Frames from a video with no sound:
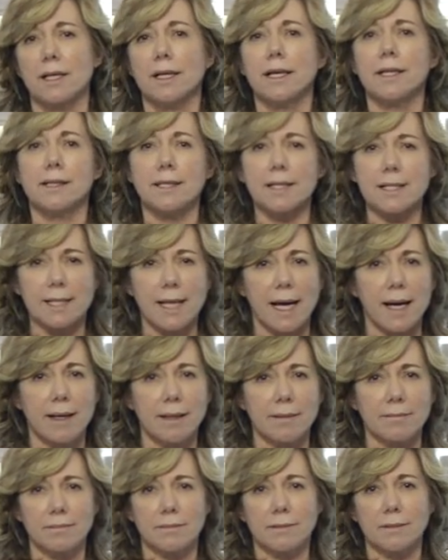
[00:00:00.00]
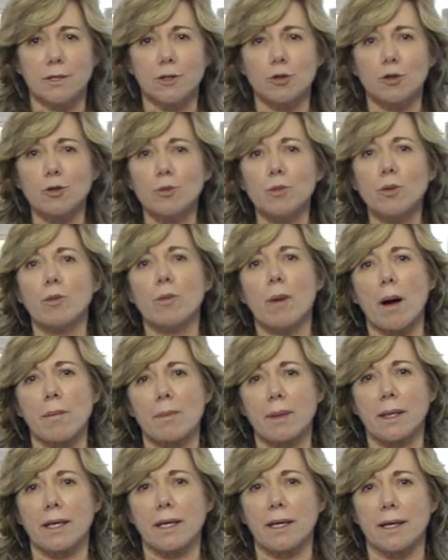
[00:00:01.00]
It is time to move
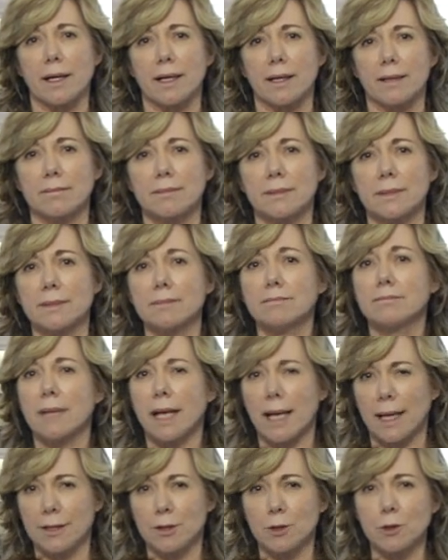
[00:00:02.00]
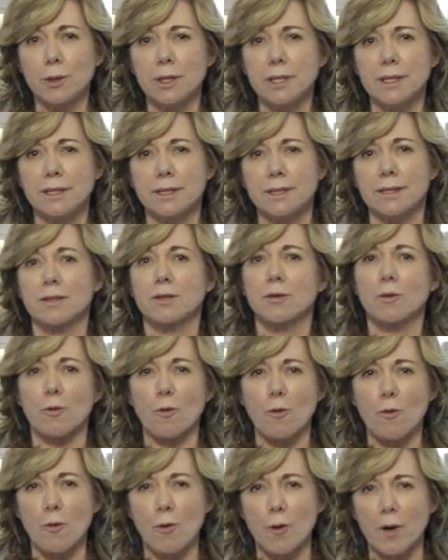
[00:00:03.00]
up a gear and do it
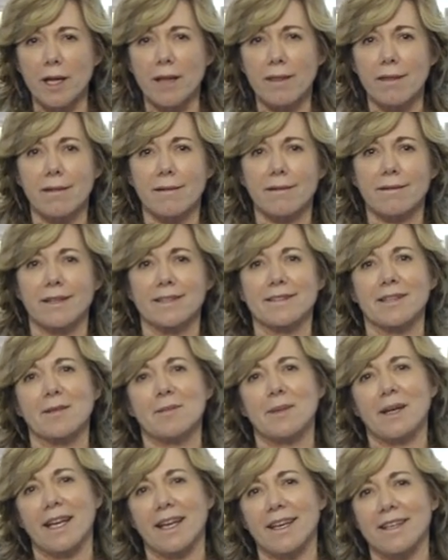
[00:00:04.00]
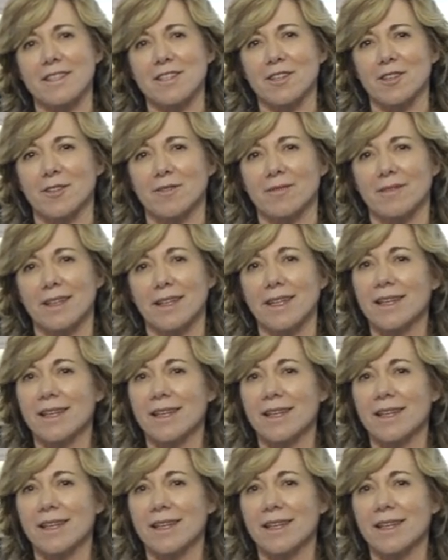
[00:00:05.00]
with determination.